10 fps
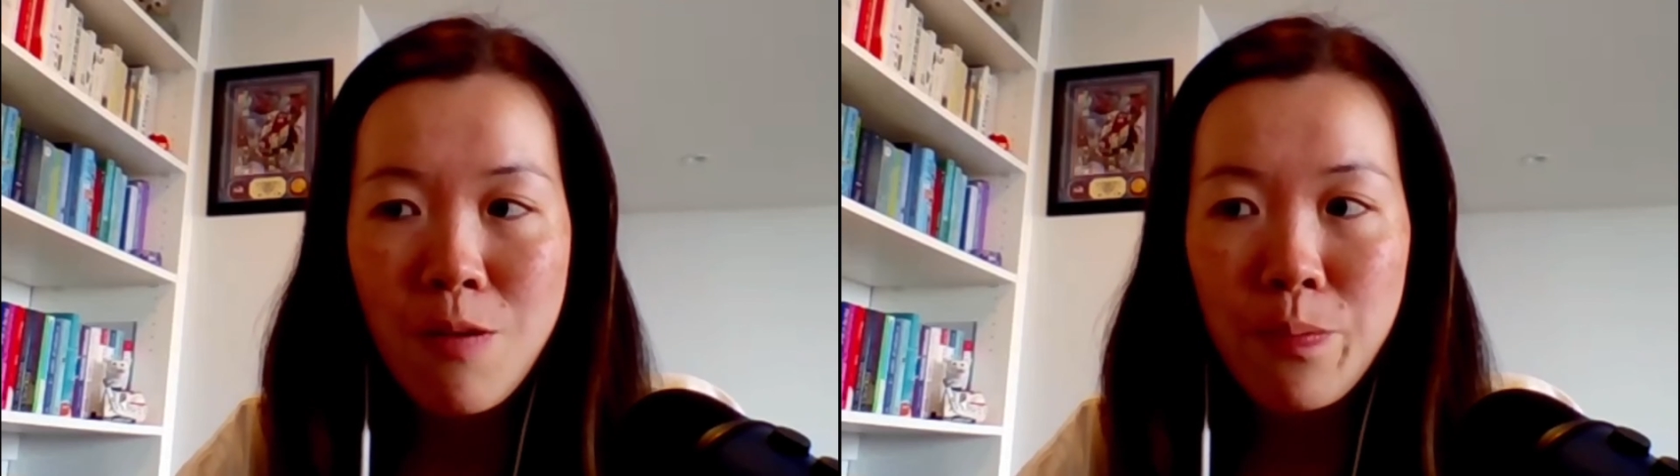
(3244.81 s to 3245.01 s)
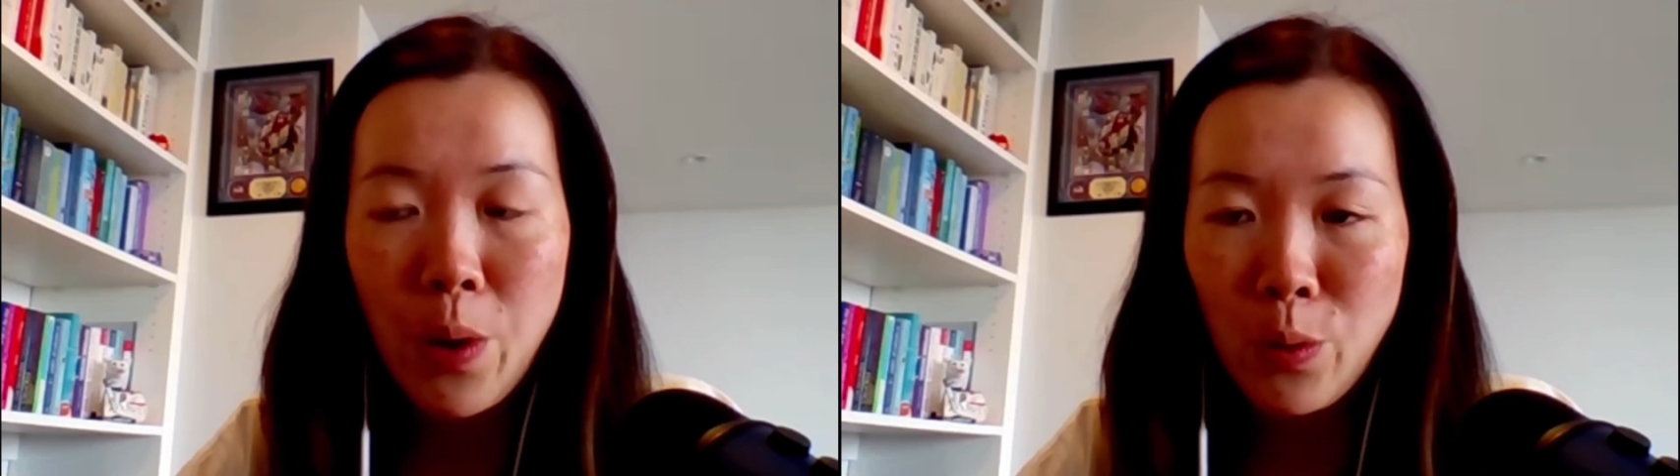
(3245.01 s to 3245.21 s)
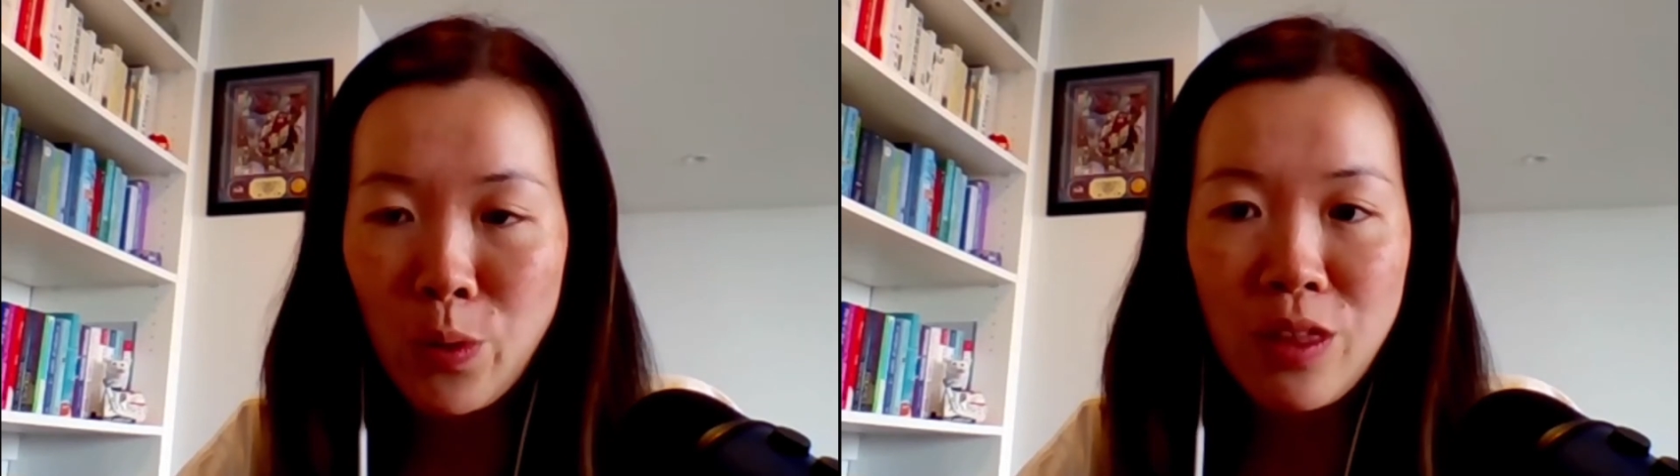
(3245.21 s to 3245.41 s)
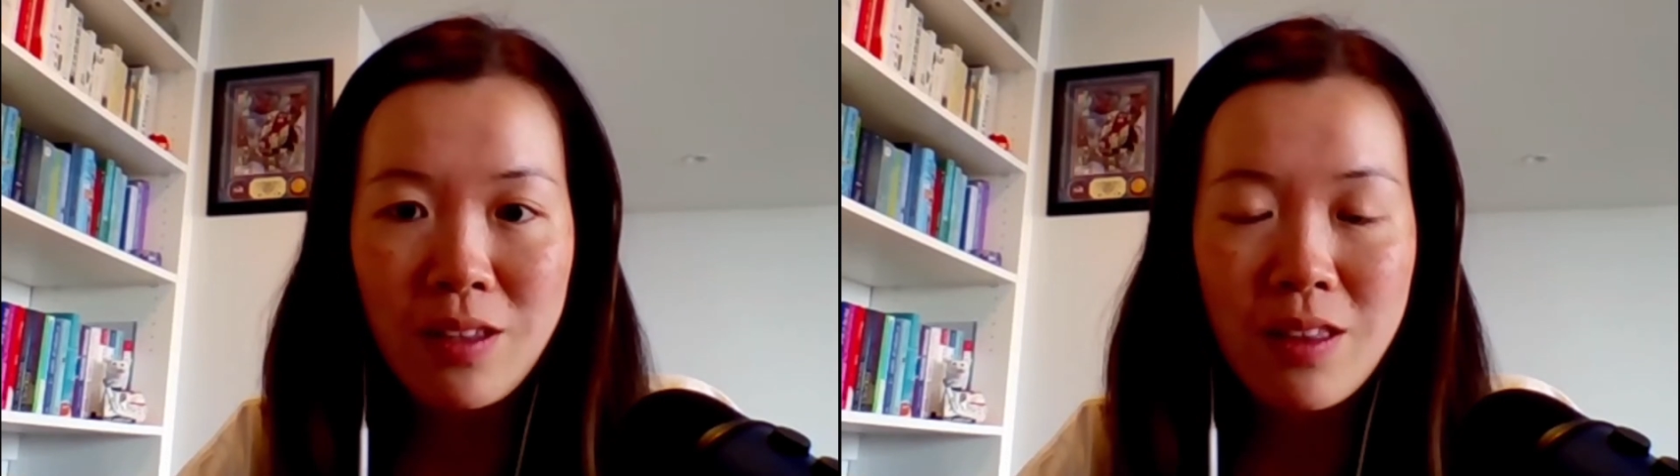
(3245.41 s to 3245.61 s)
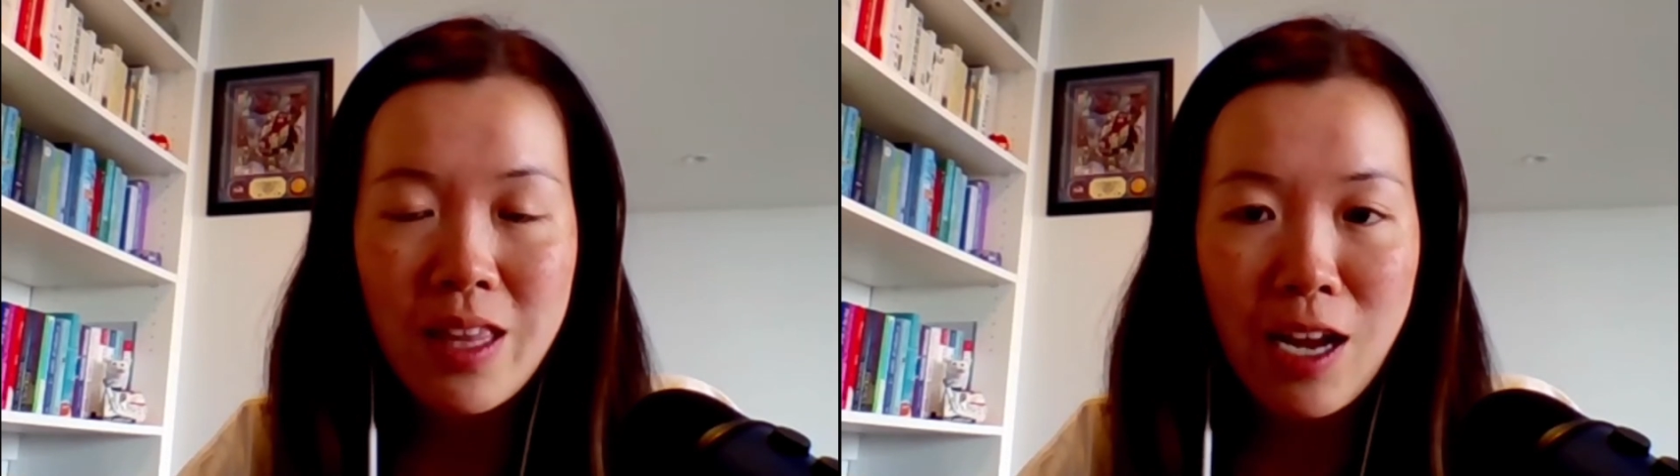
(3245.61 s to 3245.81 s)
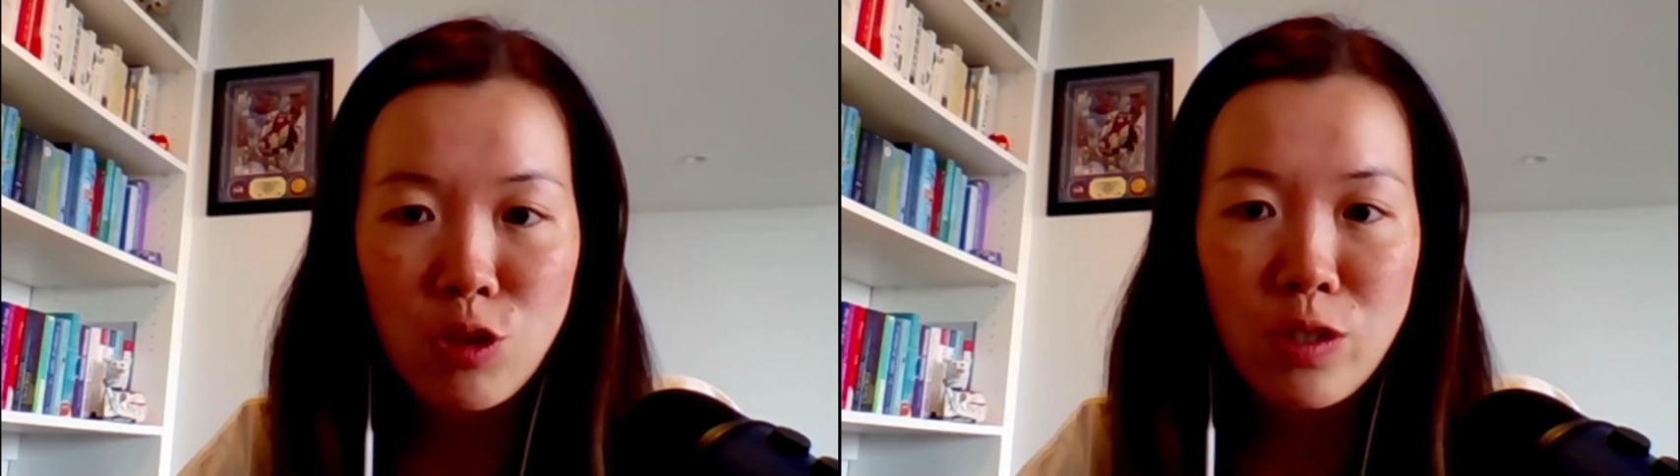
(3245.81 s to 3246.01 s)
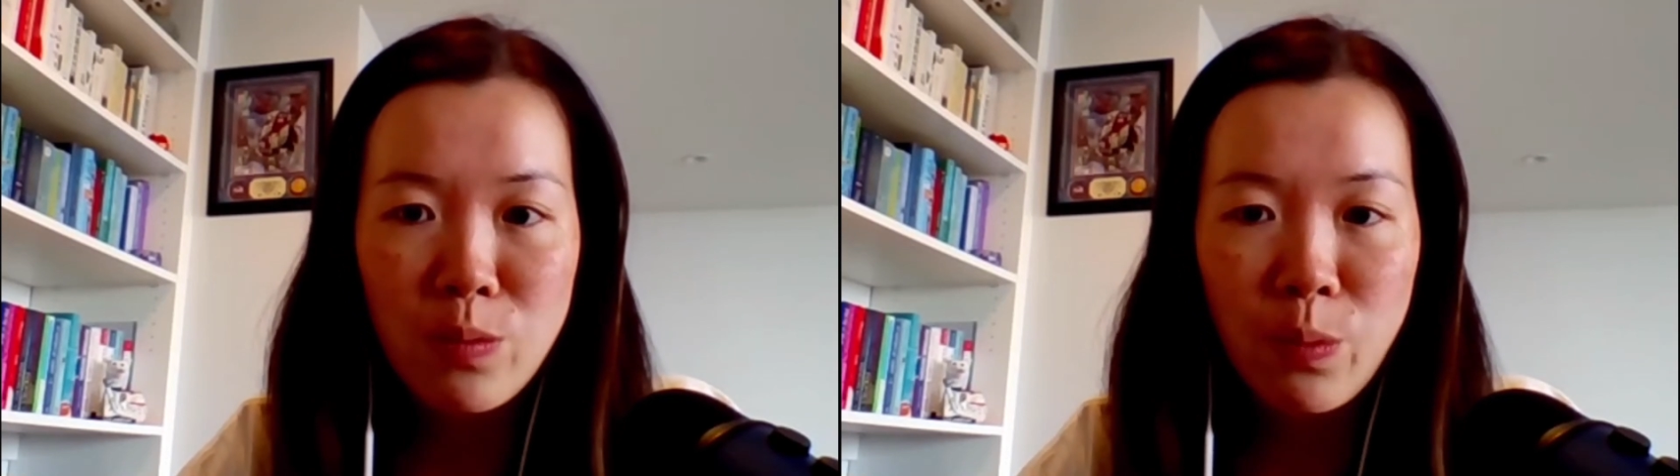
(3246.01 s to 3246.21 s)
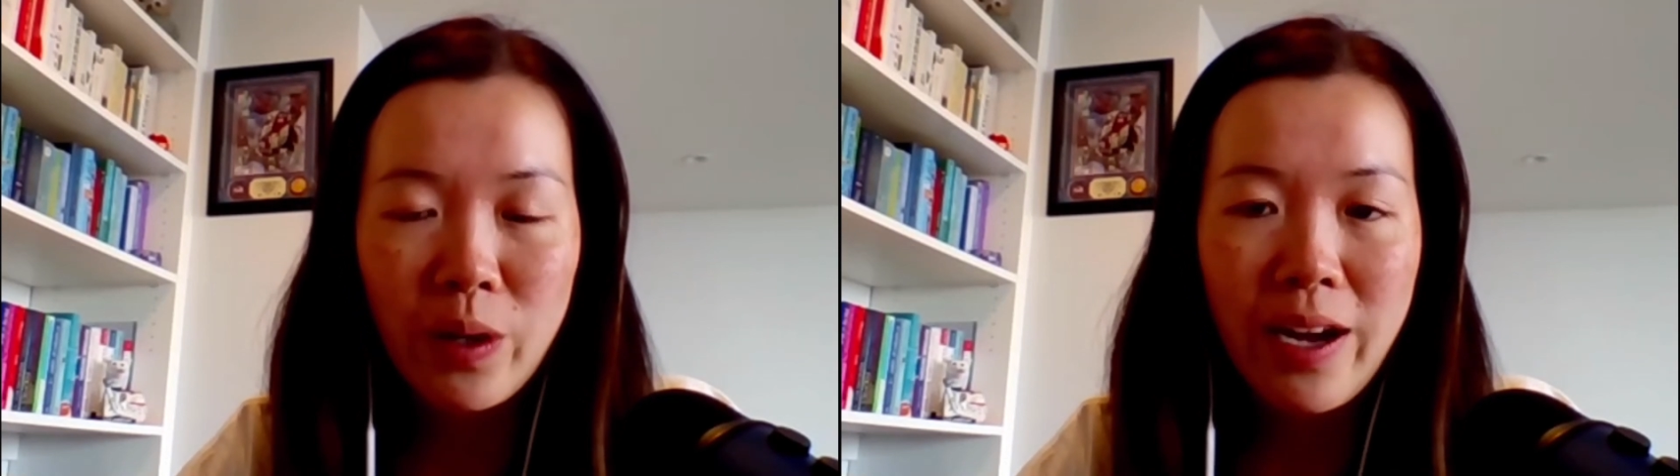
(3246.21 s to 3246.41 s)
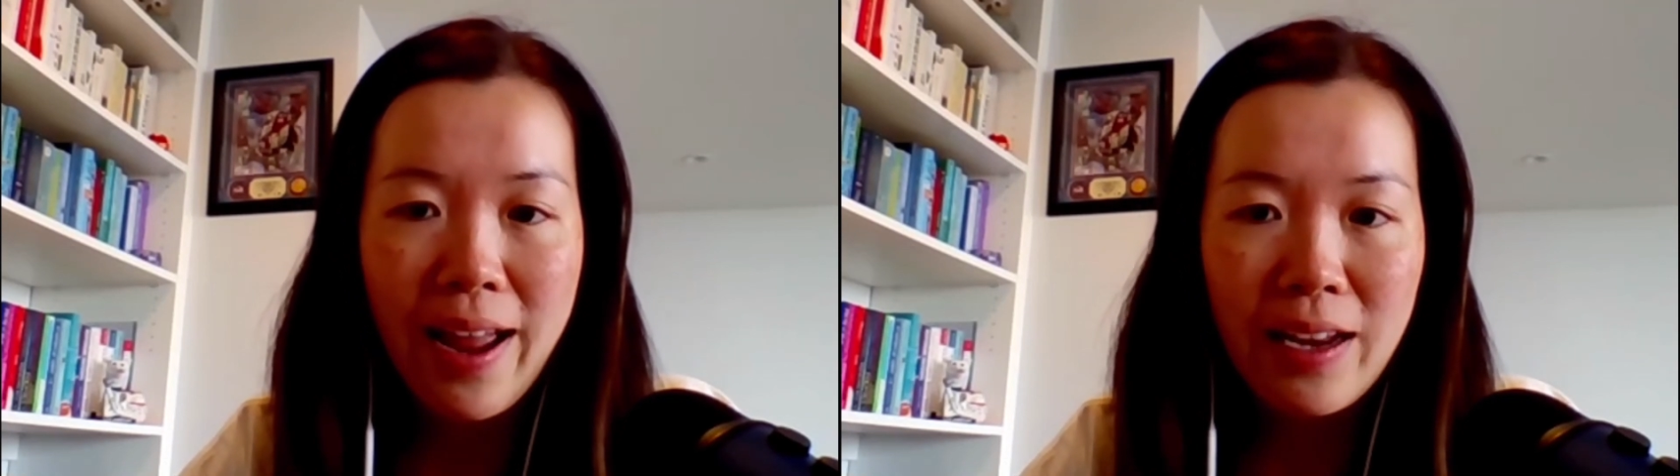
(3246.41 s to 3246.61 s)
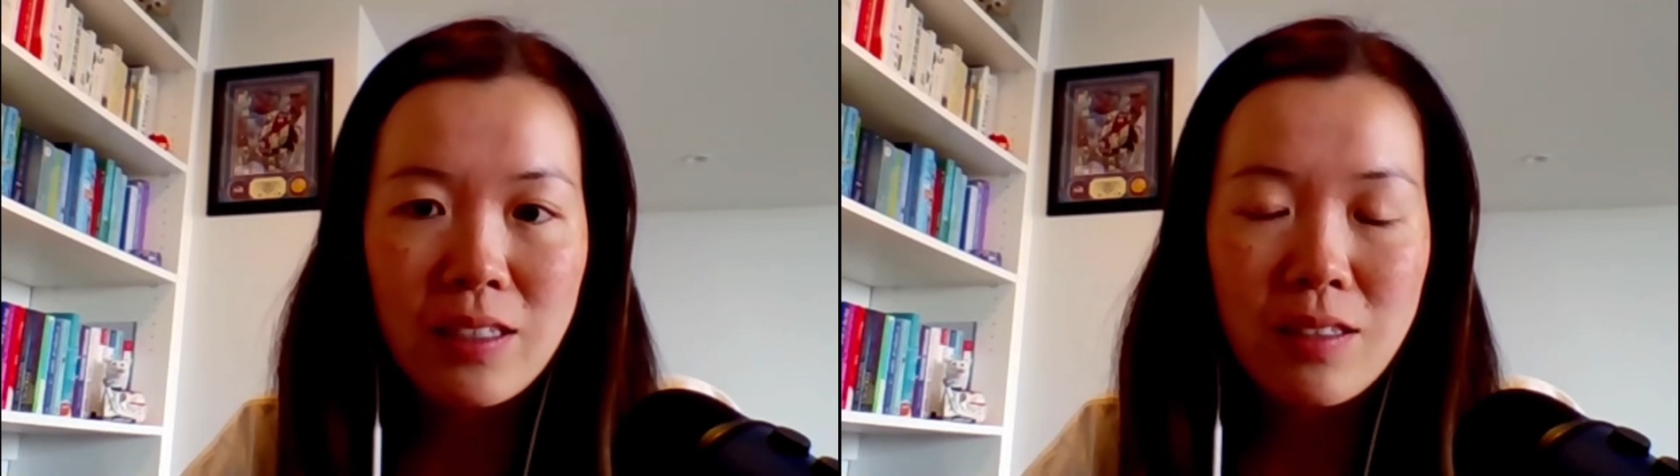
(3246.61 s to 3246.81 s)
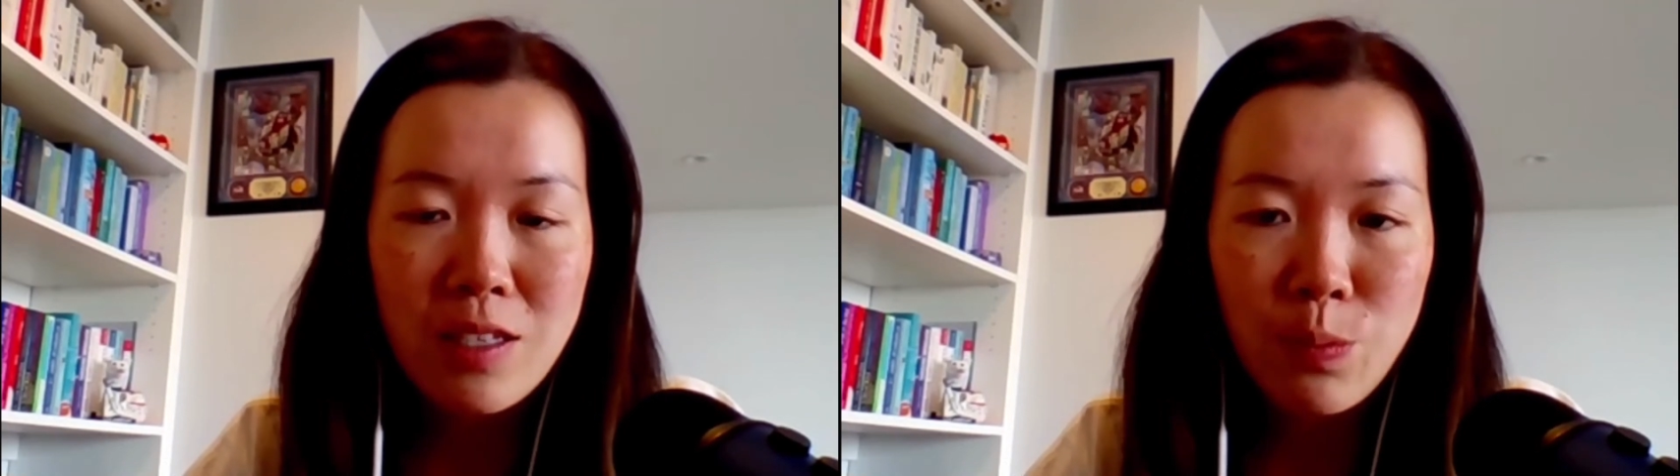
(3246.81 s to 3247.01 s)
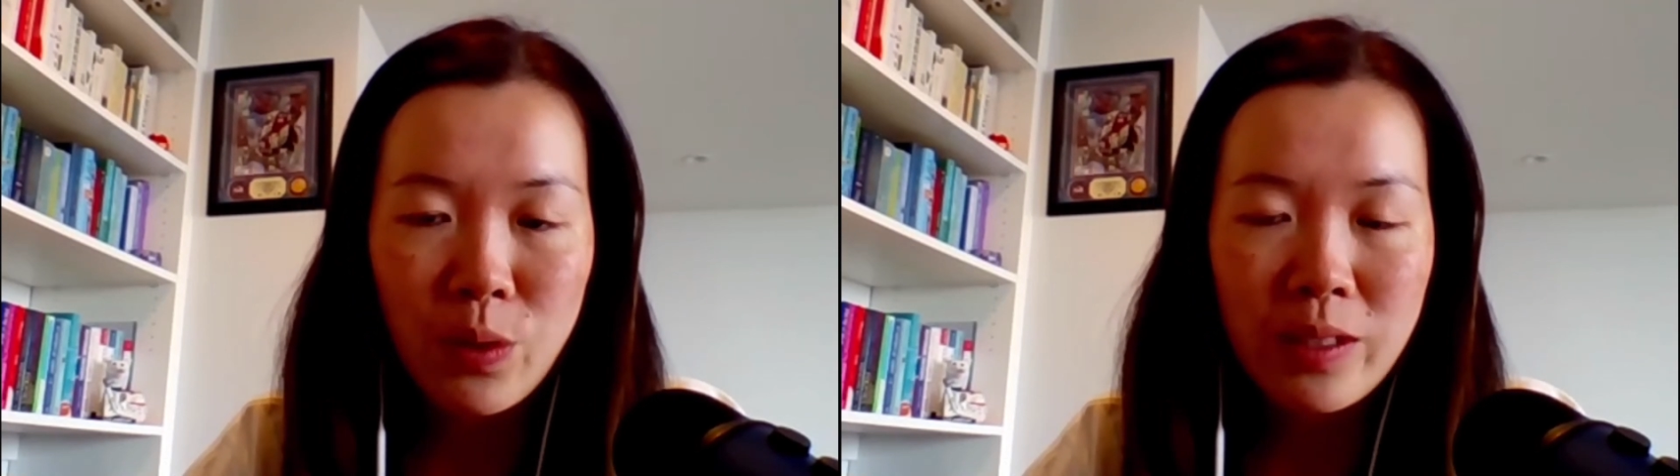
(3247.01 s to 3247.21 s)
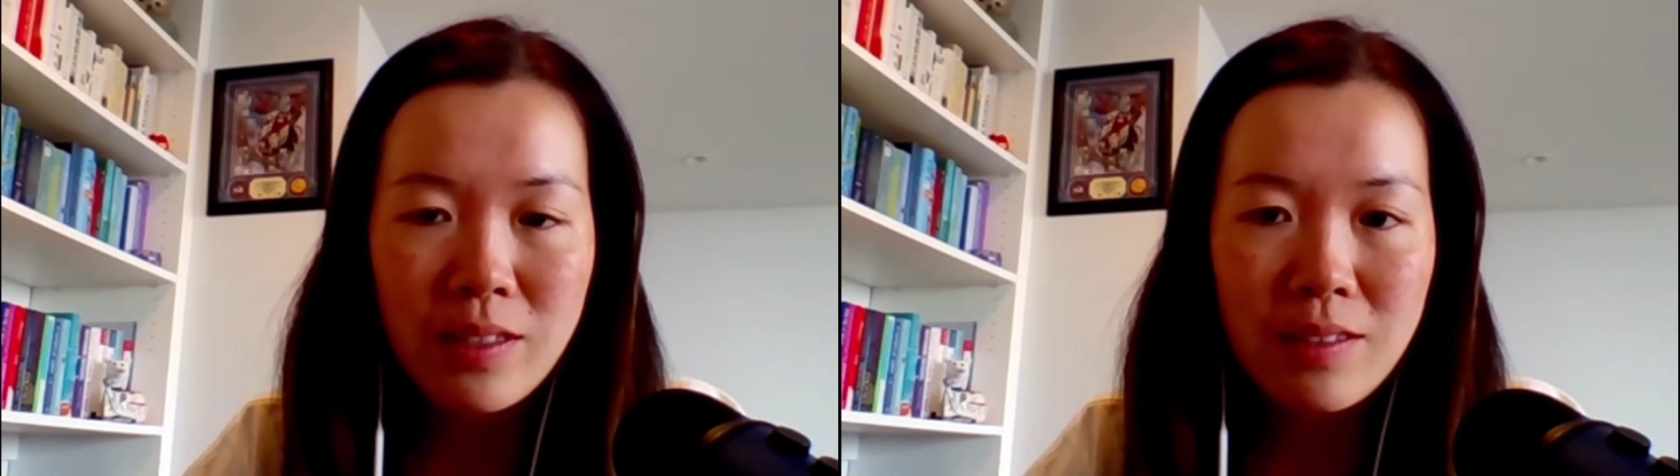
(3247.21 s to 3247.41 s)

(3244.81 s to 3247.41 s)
both the actual sport and sport